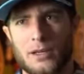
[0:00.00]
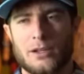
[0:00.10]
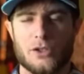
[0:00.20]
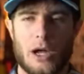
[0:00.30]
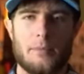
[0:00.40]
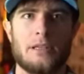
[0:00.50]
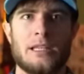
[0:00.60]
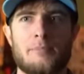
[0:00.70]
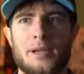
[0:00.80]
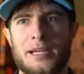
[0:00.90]
So I'm
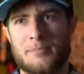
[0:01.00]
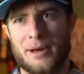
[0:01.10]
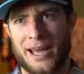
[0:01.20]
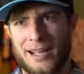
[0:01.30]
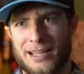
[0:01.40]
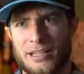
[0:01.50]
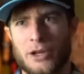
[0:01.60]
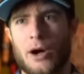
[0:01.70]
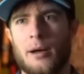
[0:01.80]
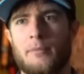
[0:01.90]
limping it back. You
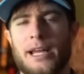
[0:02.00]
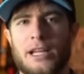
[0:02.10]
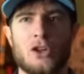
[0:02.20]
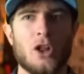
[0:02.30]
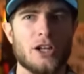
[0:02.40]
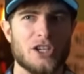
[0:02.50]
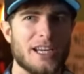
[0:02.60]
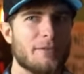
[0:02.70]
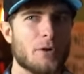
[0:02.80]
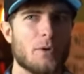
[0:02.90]
know, I'm like clutching
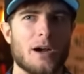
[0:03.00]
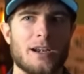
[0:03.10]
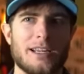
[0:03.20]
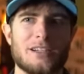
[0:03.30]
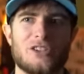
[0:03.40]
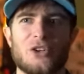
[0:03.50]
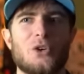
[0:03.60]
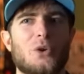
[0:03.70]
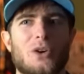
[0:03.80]
everywhere I need to,